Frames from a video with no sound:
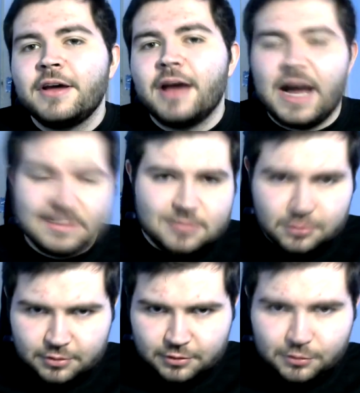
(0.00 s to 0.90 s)
As long
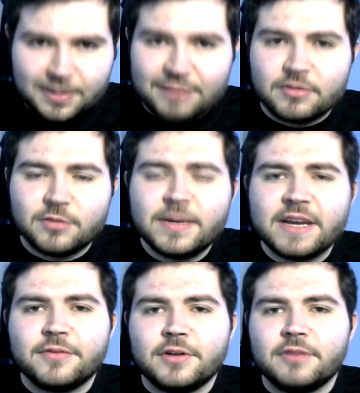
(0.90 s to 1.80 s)
as you remain
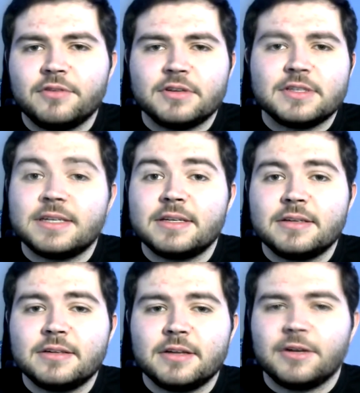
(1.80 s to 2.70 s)
respectful, obviously.
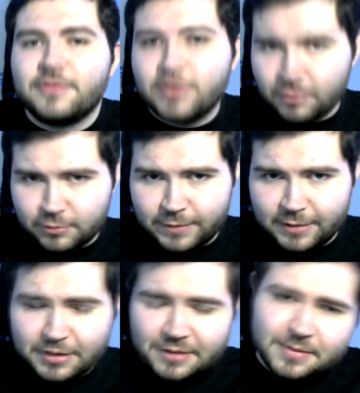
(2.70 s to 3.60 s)
You know, if you respect
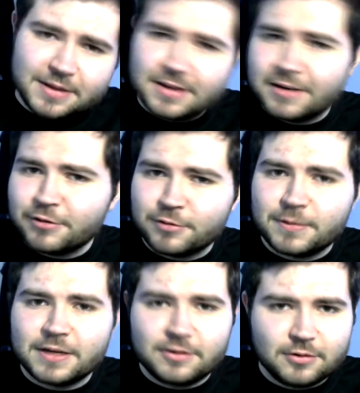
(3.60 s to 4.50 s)
my opinion, I'll
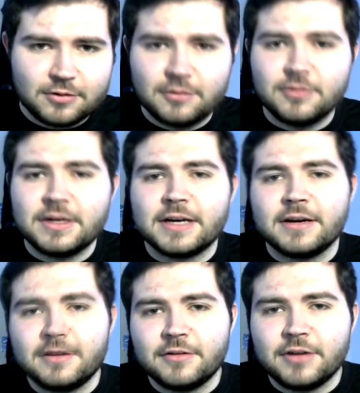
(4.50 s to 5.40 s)
respect yours and all that
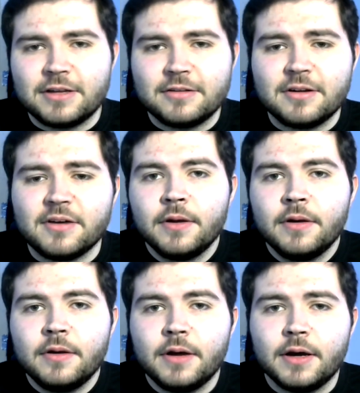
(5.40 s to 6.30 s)
kind of great stuff.
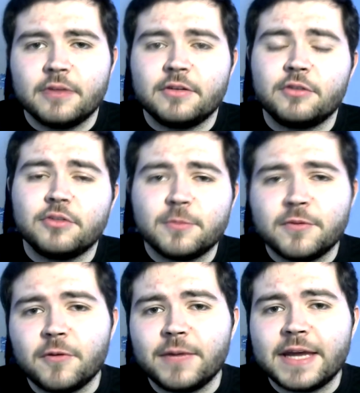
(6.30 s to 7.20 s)
So just
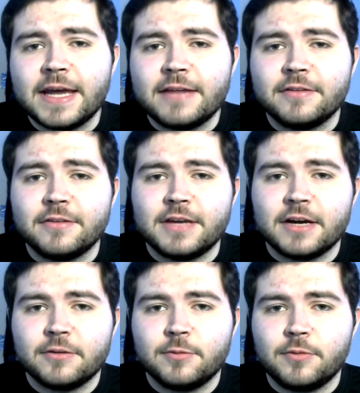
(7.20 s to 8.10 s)
before we get into the
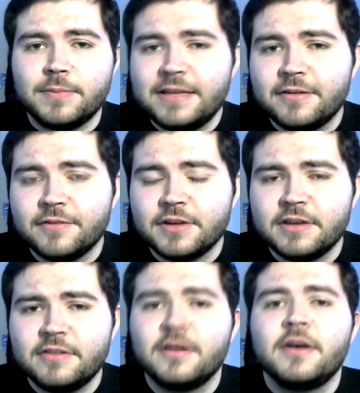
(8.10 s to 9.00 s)
actual meat of
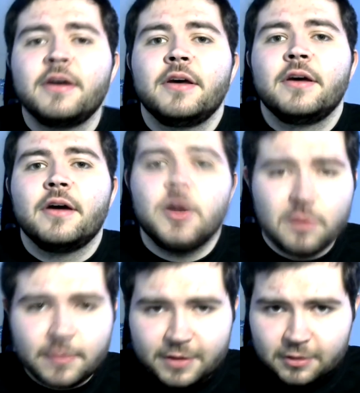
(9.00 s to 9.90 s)
this, I
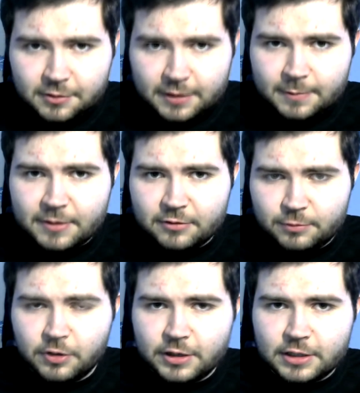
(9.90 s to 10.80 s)
will be talking about
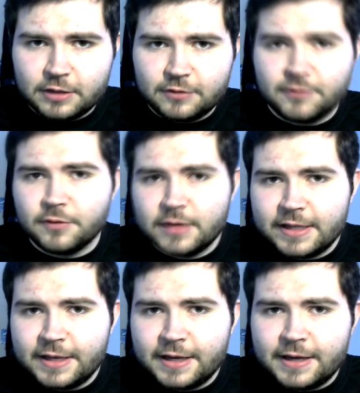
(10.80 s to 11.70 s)
spoilers
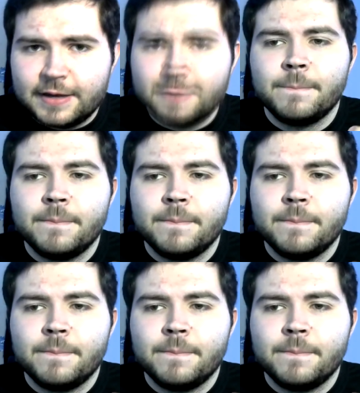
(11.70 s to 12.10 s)
freely here.